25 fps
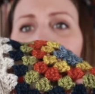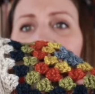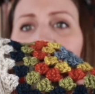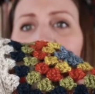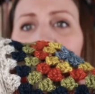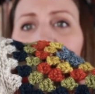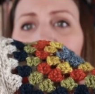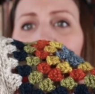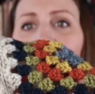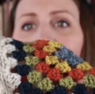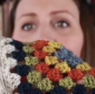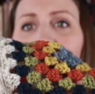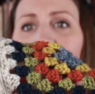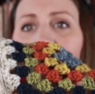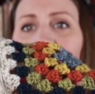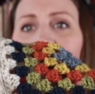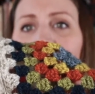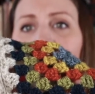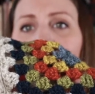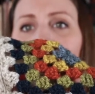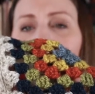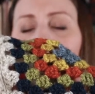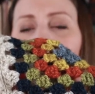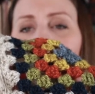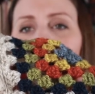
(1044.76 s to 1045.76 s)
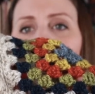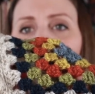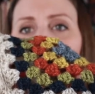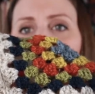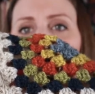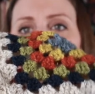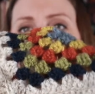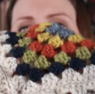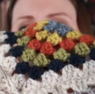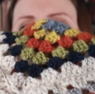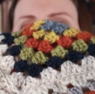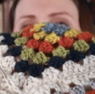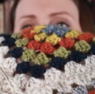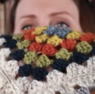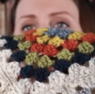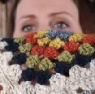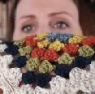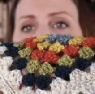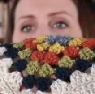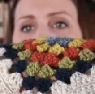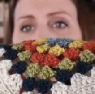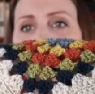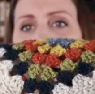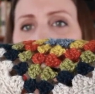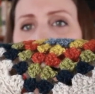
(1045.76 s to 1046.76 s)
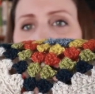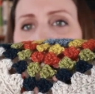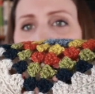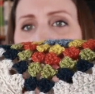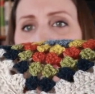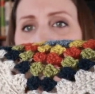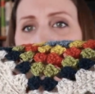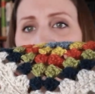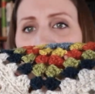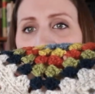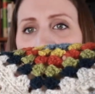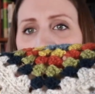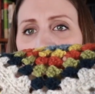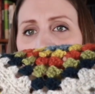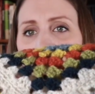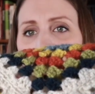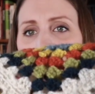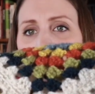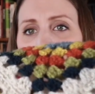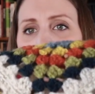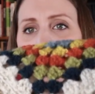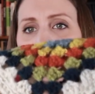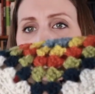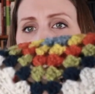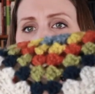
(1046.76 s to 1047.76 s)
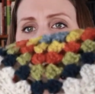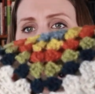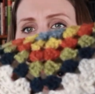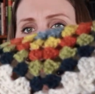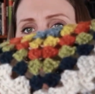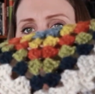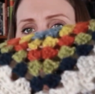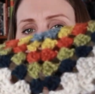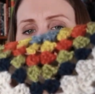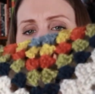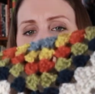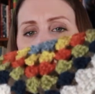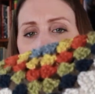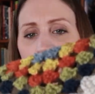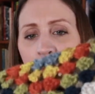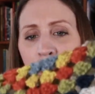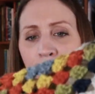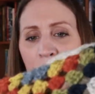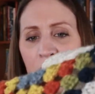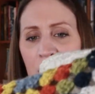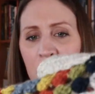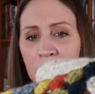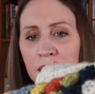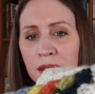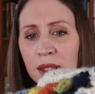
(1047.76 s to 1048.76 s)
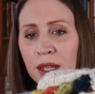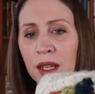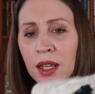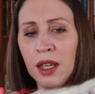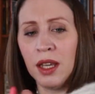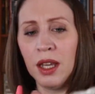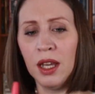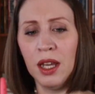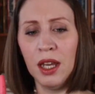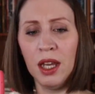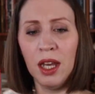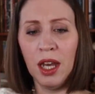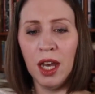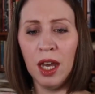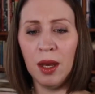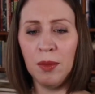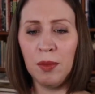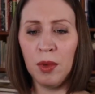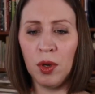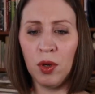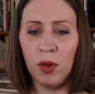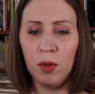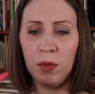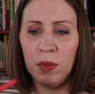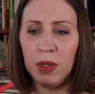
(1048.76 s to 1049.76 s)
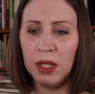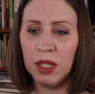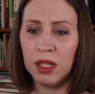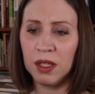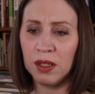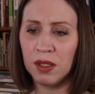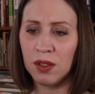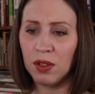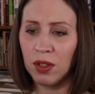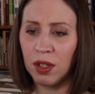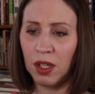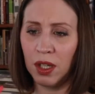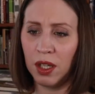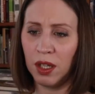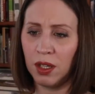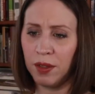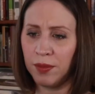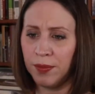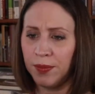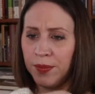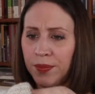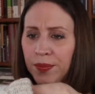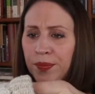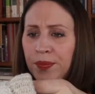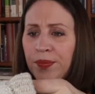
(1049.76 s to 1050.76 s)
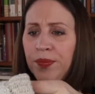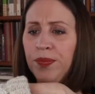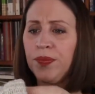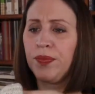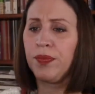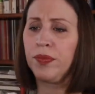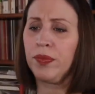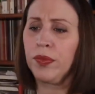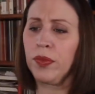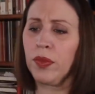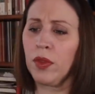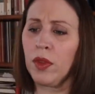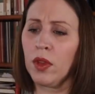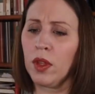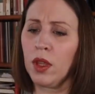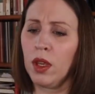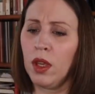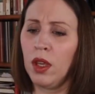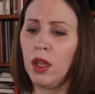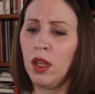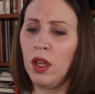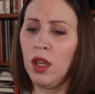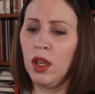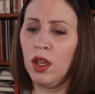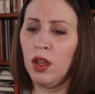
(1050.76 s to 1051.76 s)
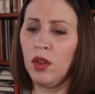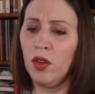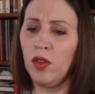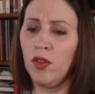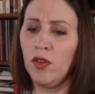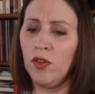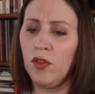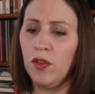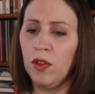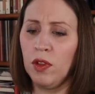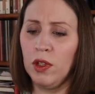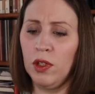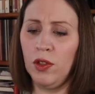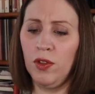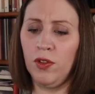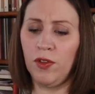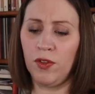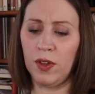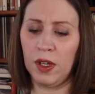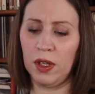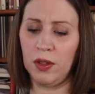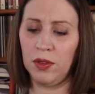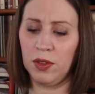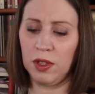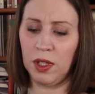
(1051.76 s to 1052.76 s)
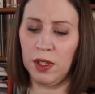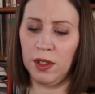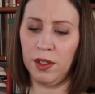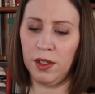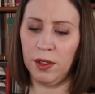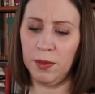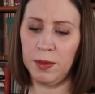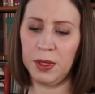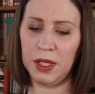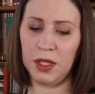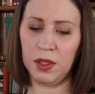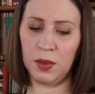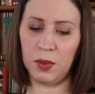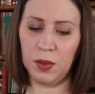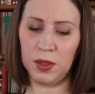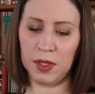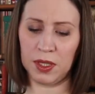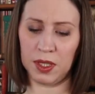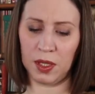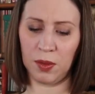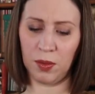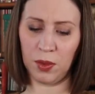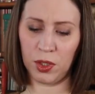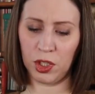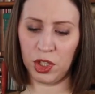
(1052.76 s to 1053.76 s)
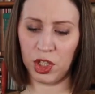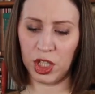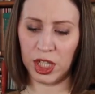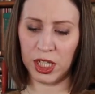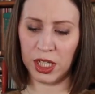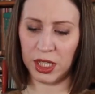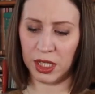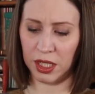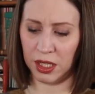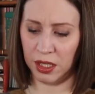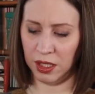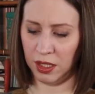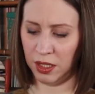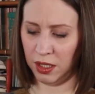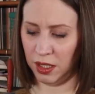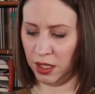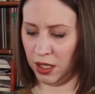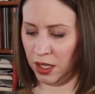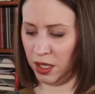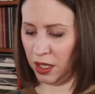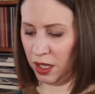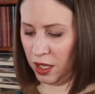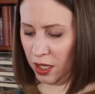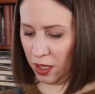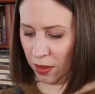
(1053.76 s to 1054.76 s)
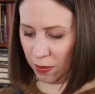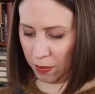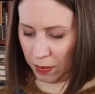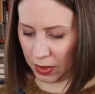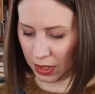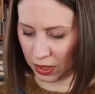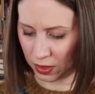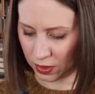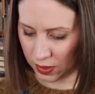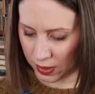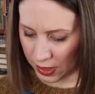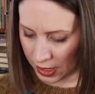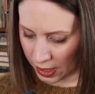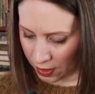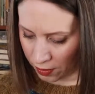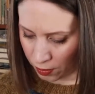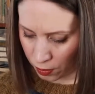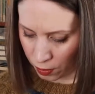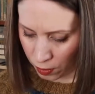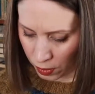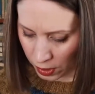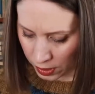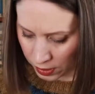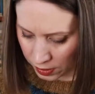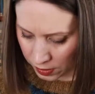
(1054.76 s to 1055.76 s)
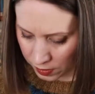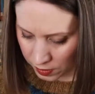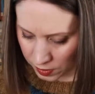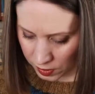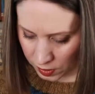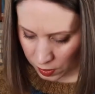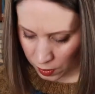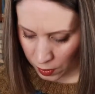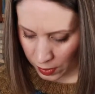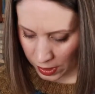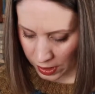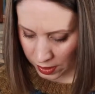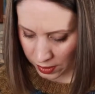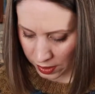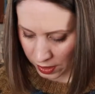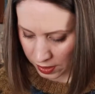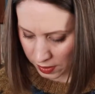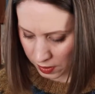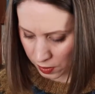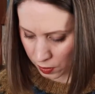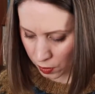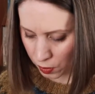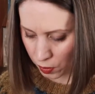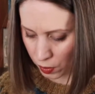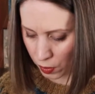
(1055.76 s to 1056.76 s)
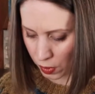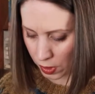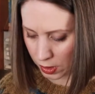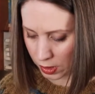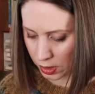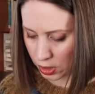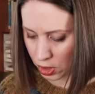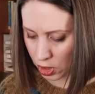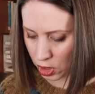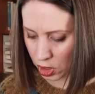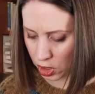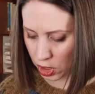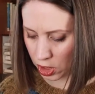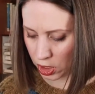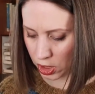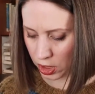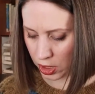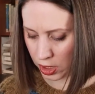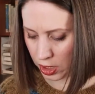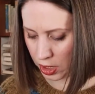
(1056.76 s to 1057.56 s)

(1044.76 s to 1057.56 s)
corner here where they meet? I mean, that doesn't look amazing. I'm hoping it's gonna floof out a little bit once I wash it, because I have one square that's washed